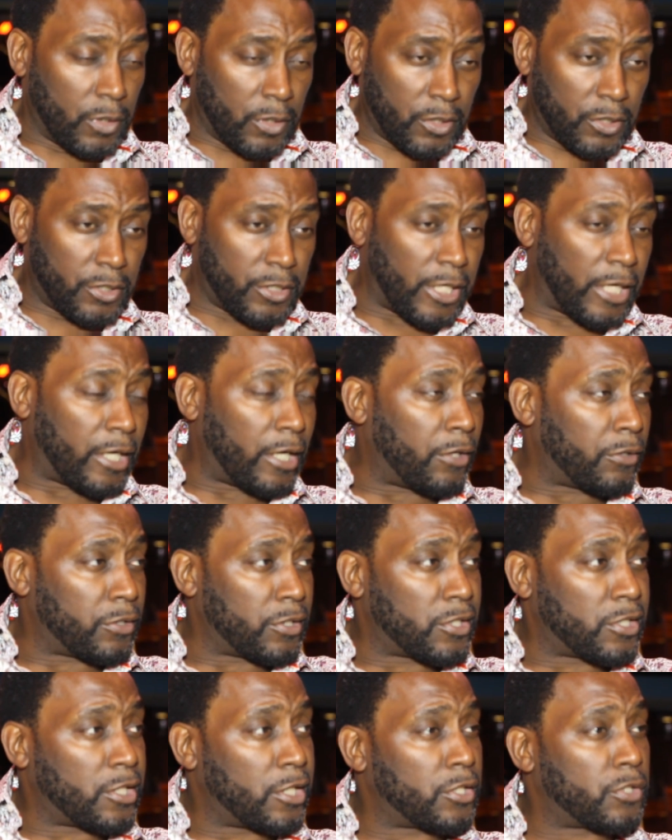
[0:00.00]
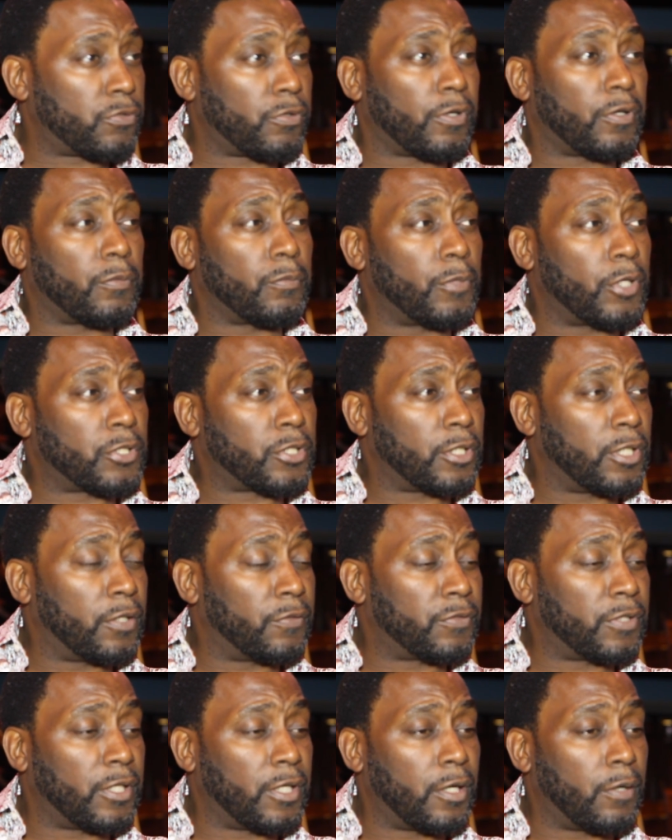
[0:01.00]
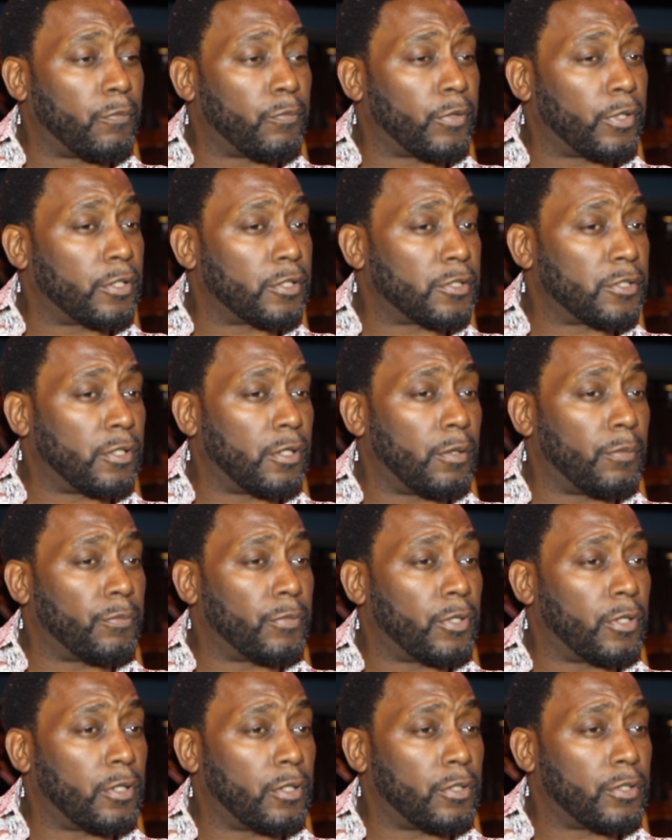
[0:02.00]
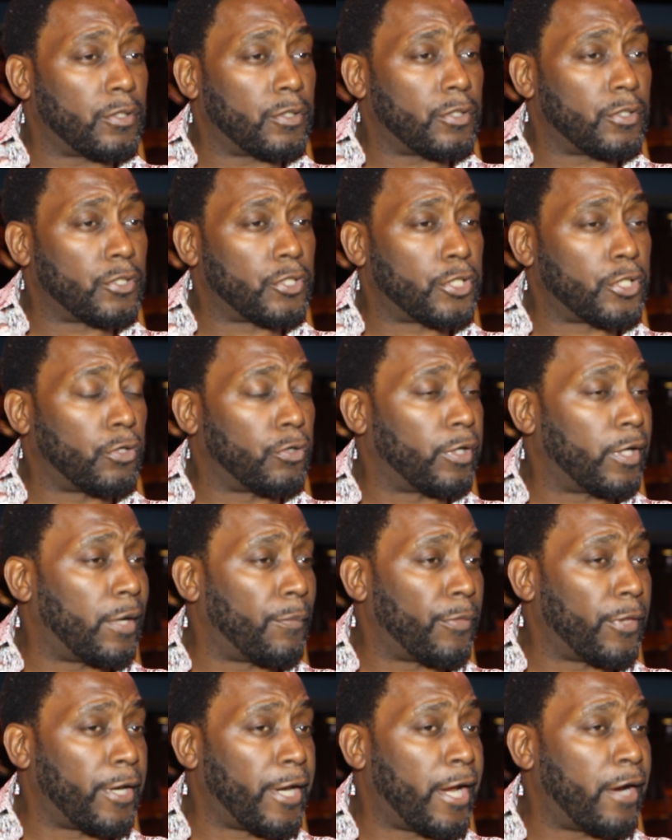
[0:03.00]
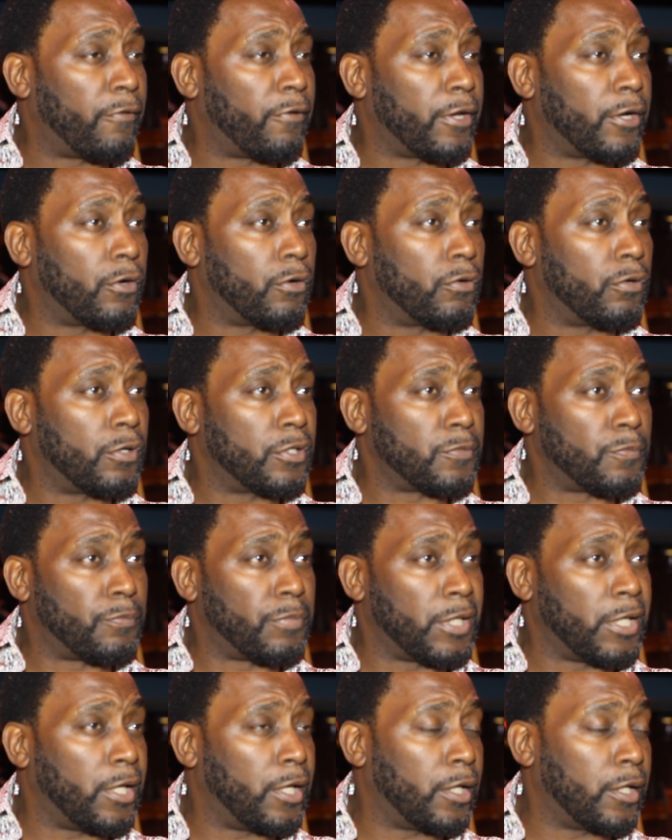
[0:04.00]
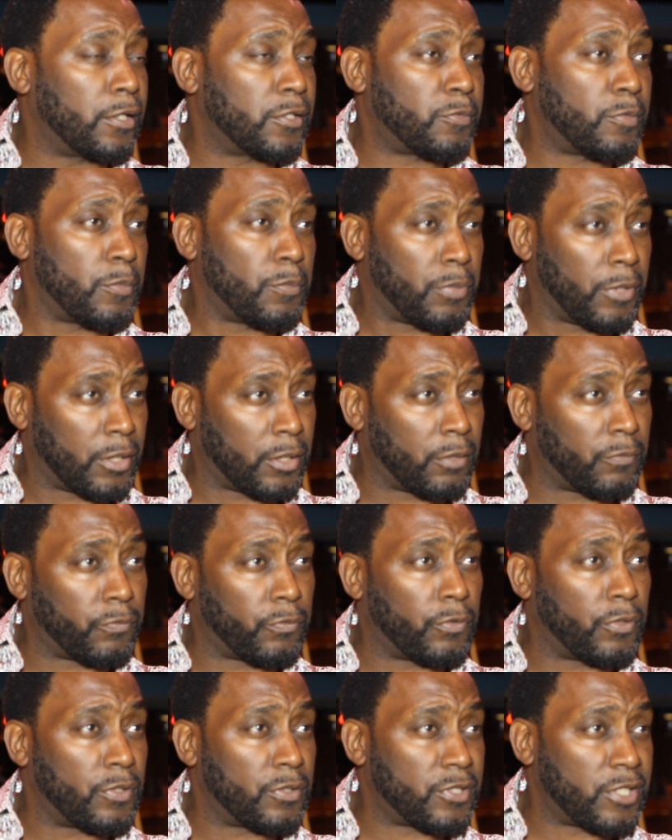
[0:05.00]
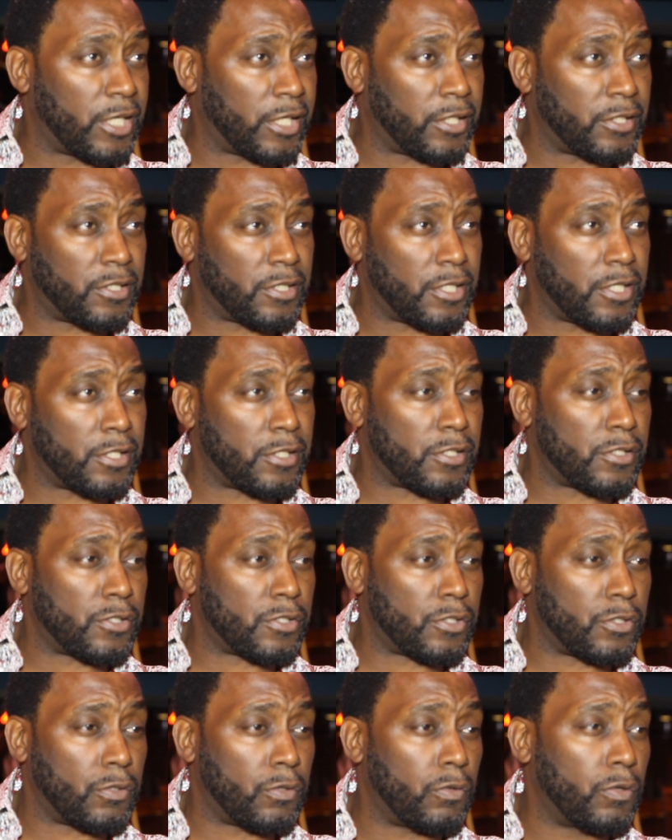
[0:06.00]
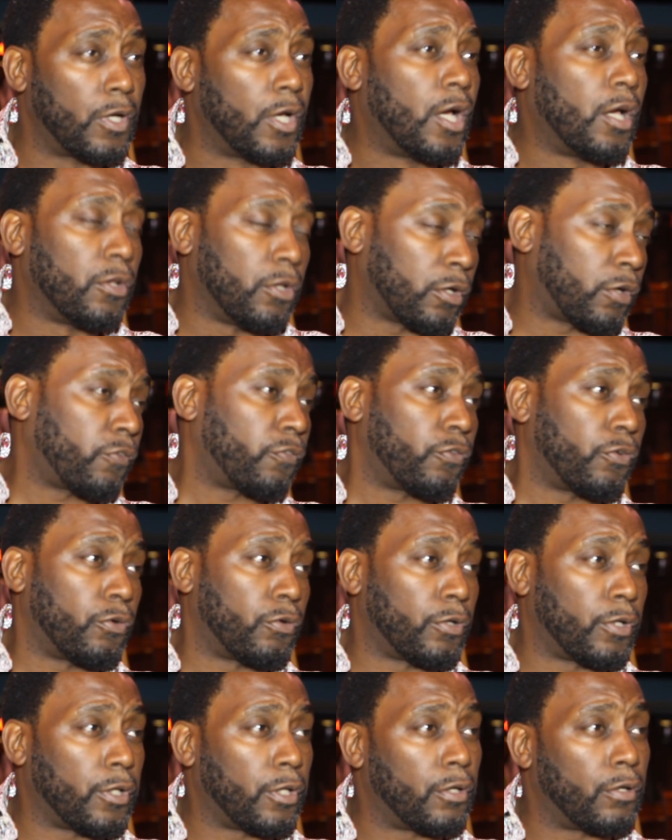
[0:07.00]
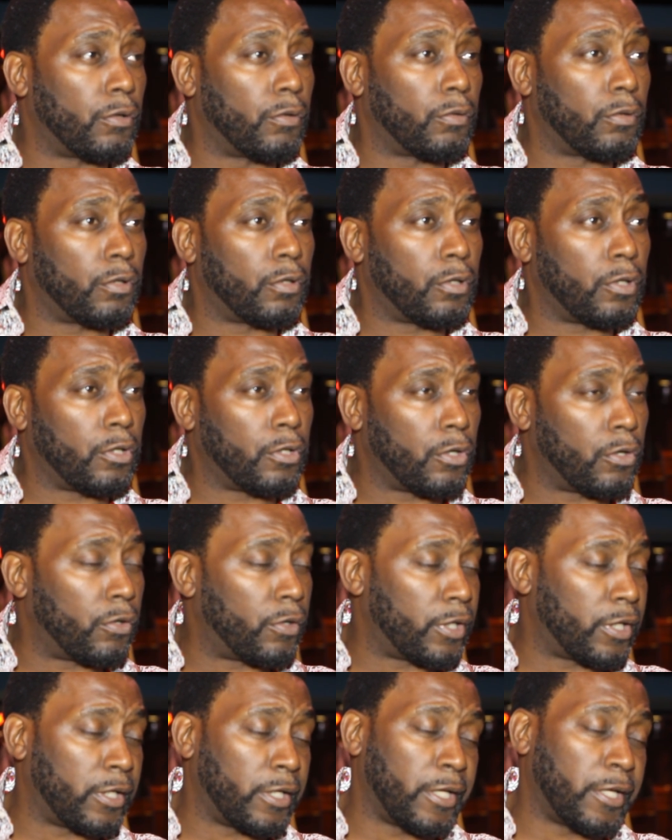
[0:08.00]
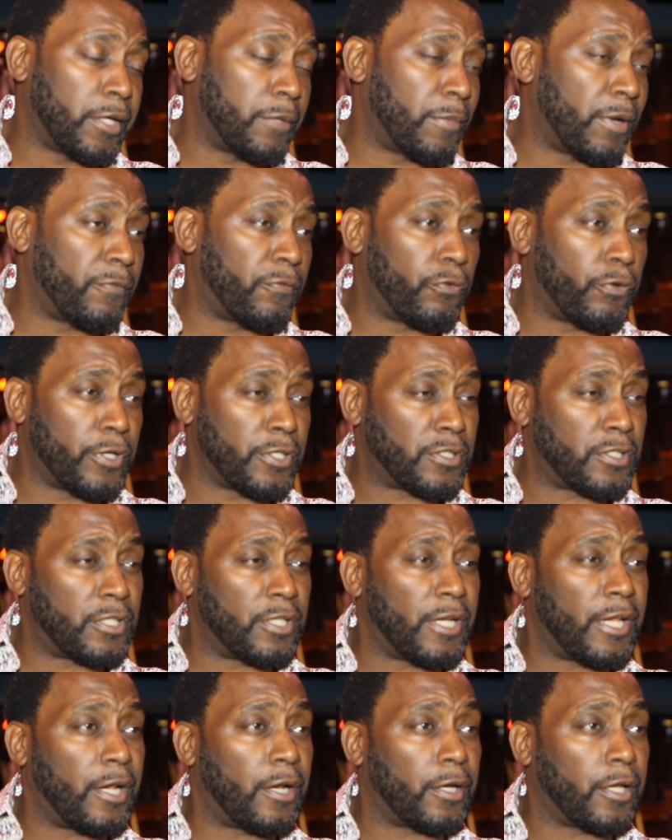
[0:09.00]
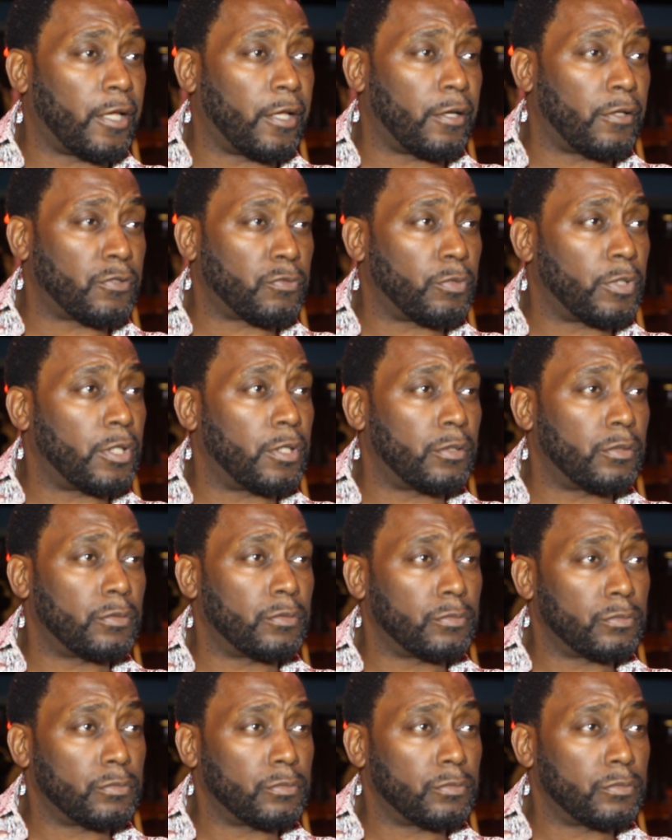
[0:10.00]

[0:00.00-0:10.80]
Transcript: shout out to Centric, much love to them, because the show that I'm the narrator on, Being, has been picked up for a second season, so looking forward to, you know, going and lending my voice to that again as well.